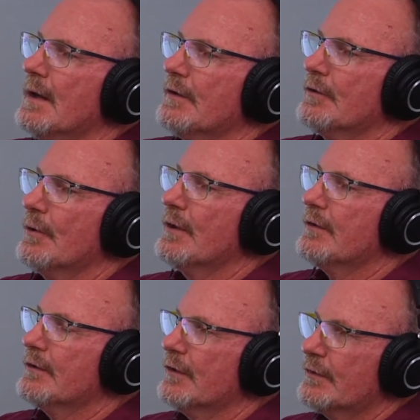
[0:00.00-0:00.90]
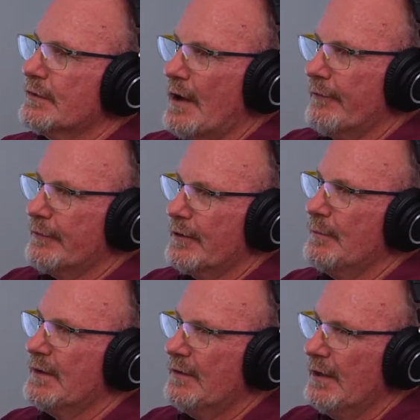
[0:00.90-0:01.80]
So the softer the
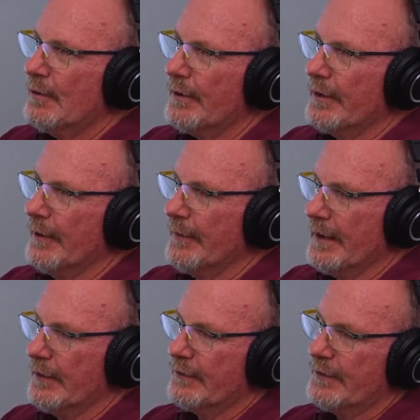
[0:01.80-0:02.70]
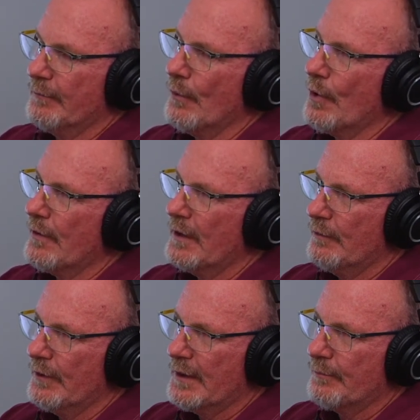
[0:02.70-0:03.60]
material is, the more it
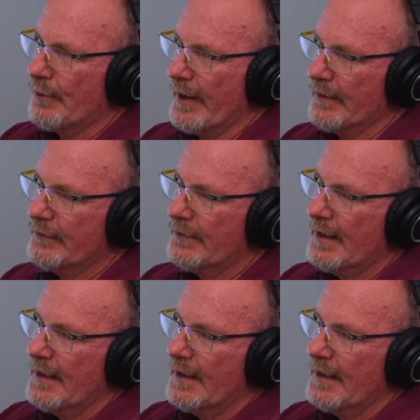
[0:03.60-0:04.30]
will compress.